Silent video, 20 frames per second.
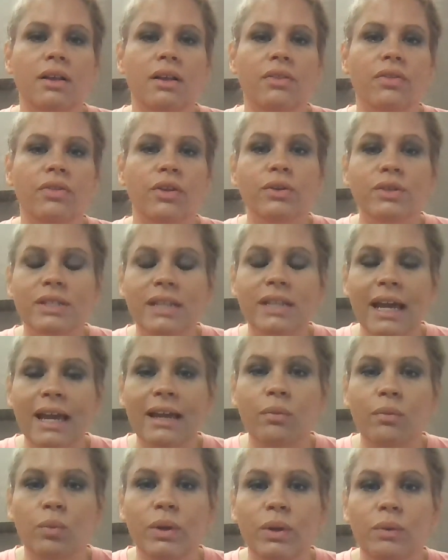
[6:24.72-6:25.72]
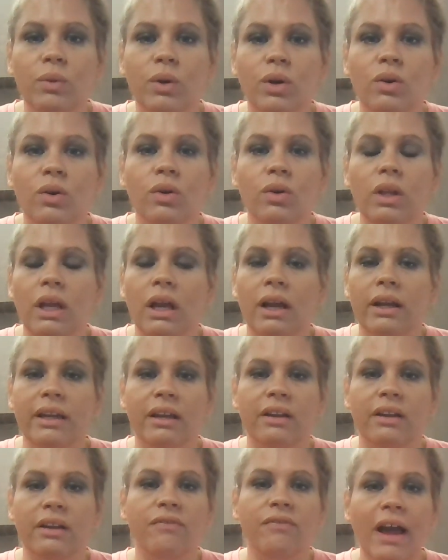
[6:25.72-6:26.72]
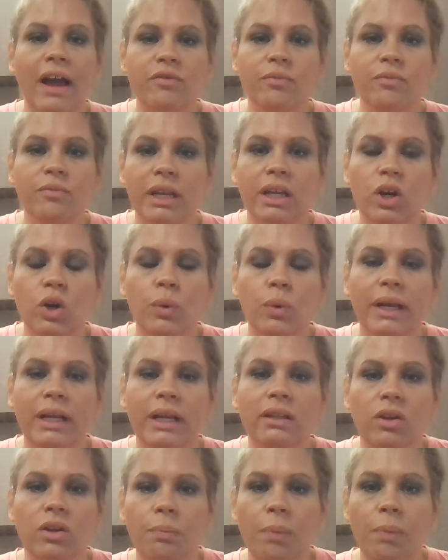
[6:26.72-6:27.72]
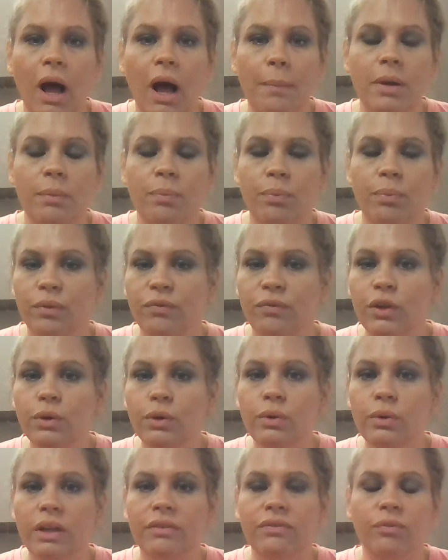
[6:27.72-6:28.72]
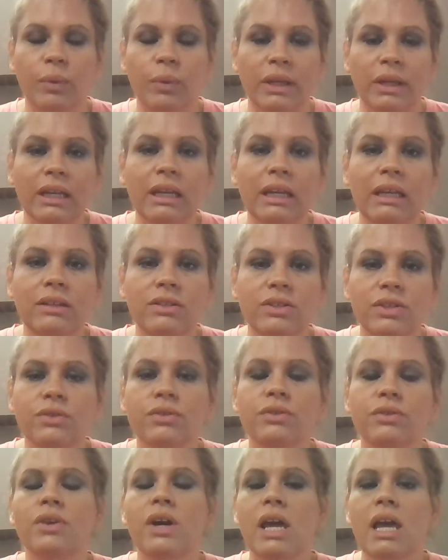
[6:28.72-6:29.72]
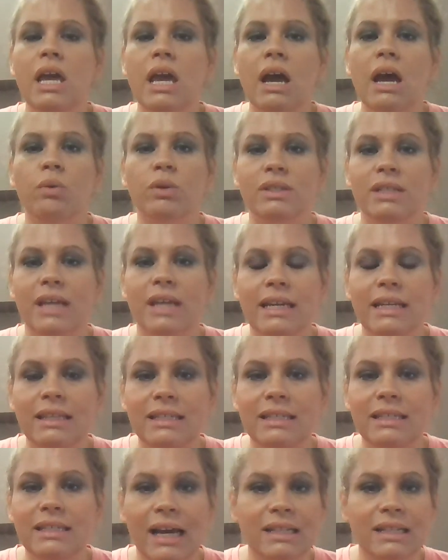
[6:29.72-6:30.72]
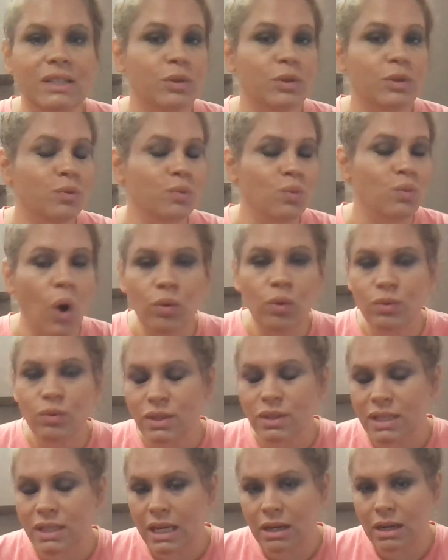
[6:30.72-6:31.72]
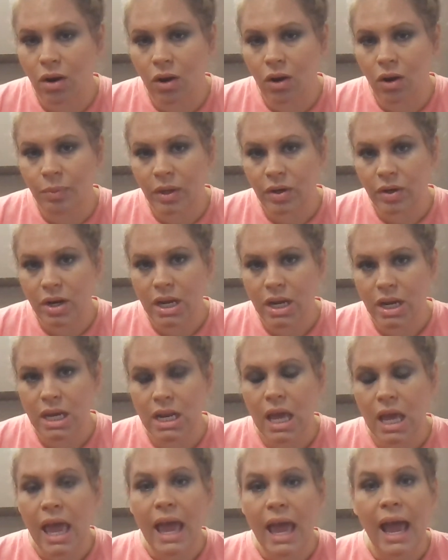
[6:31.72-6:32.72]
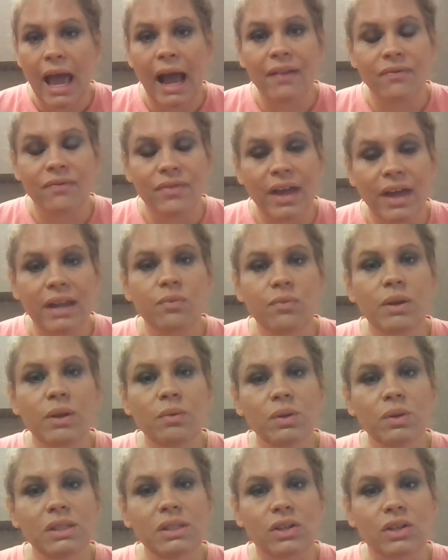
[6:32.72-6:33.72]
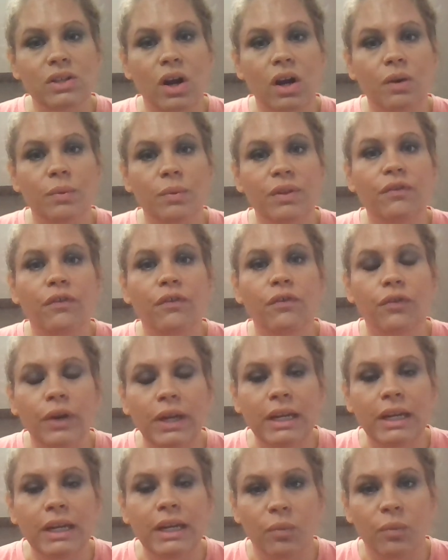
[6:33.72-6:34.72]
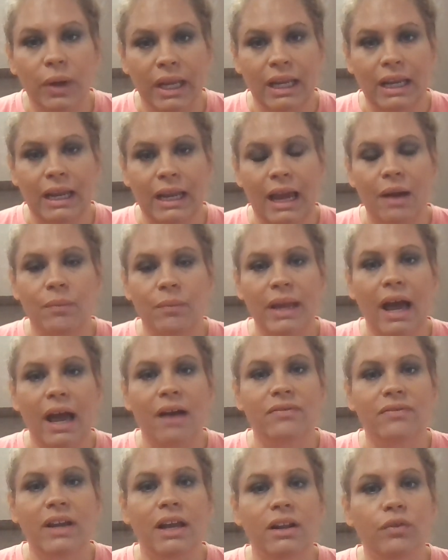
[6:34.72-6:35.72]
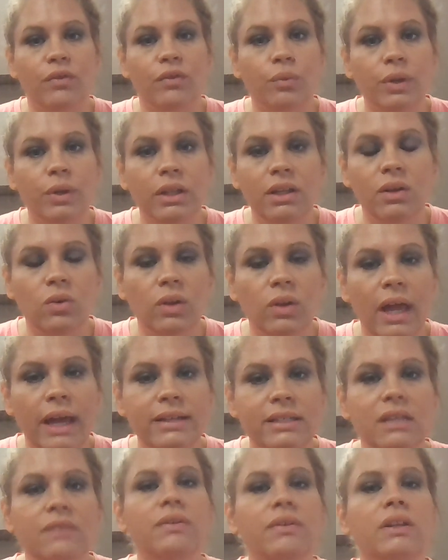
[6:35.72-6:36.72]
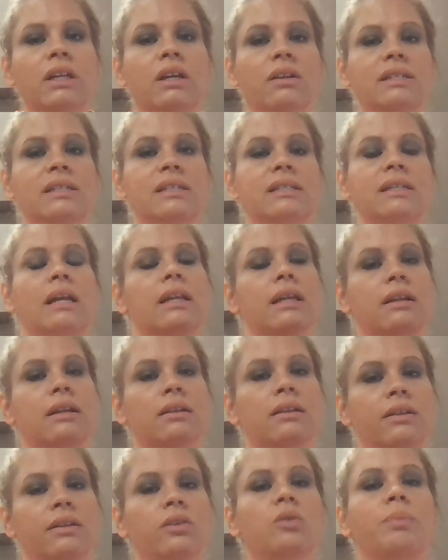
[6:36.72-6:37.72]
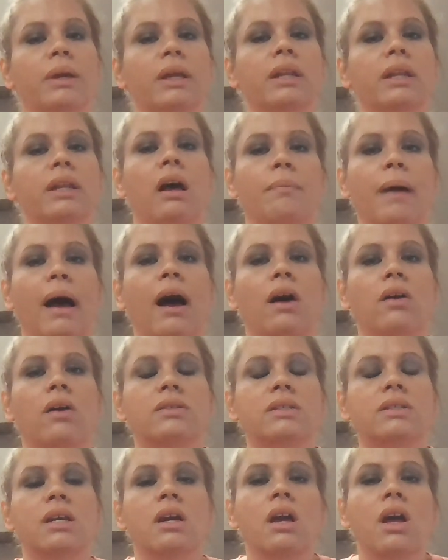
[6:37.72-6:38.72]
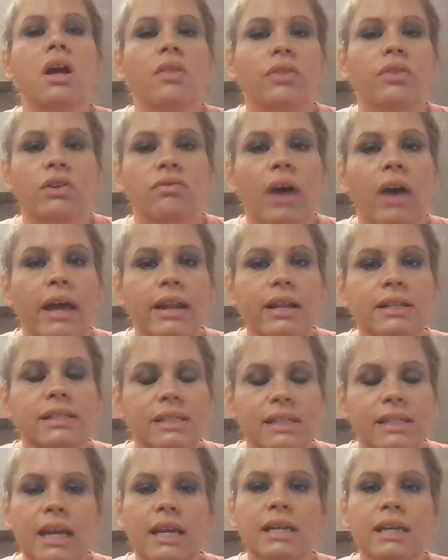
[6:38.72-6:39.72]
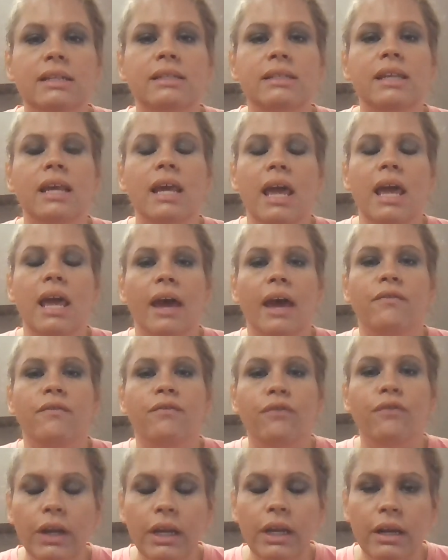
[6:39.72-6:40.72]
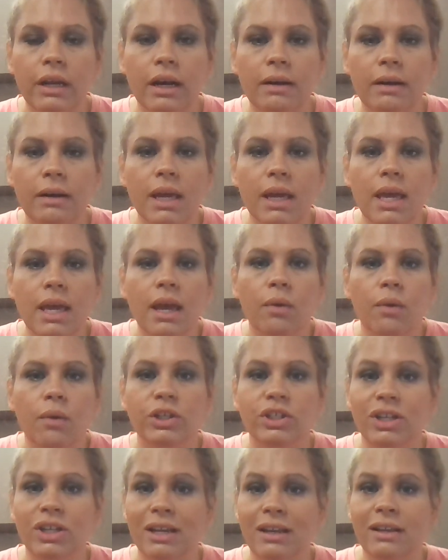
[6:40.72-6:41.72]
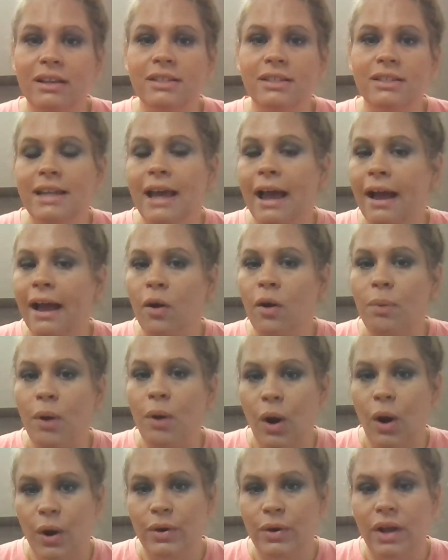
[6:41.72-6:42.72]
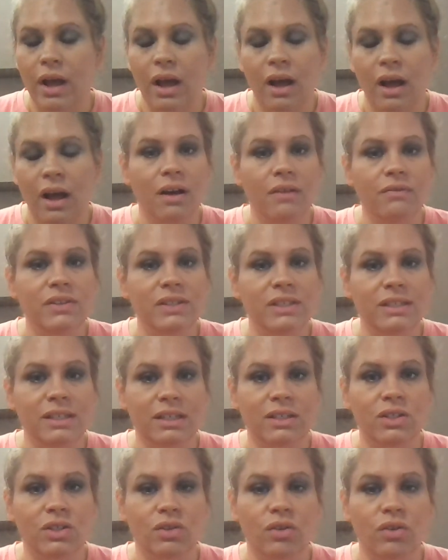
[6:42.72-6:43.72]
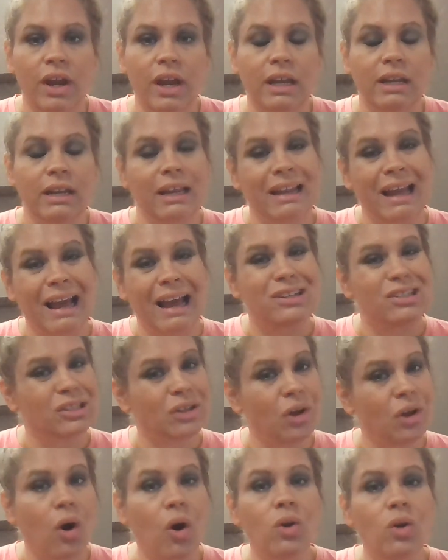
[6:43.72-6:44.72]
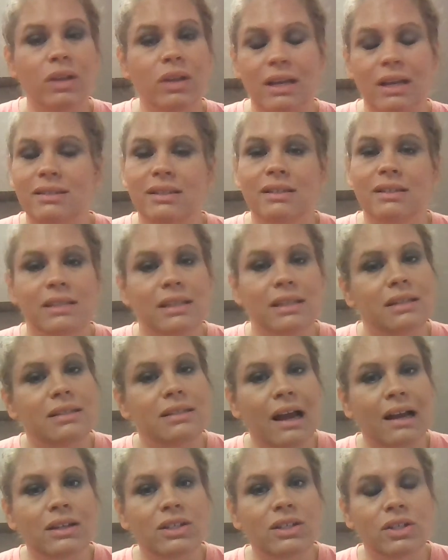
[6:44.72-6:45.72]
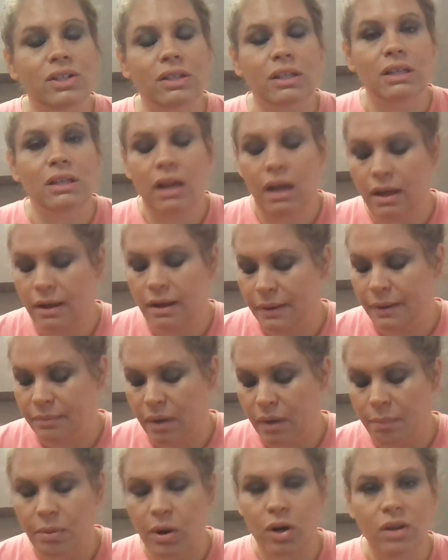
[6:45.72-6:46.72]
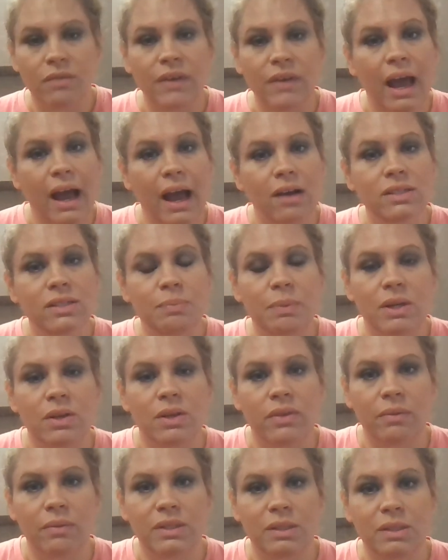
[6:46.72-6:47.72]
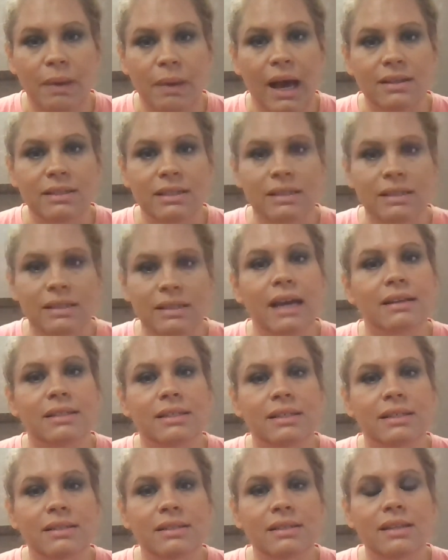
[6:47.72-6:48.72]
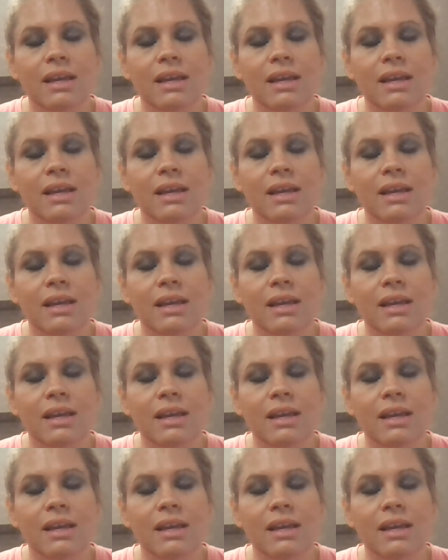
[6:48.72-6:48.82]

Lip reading: Thursday. We will get a 5-minute quick little pop-up review if we need to. We'll take the test, which won't take all period. And then we will start with Freedom Week. And we have kind of a really cool activity on studying a little bit about the United States and freedom, which is now part of 6th grade and actually all lessons. It's actually part of a House bill that was passed in Texas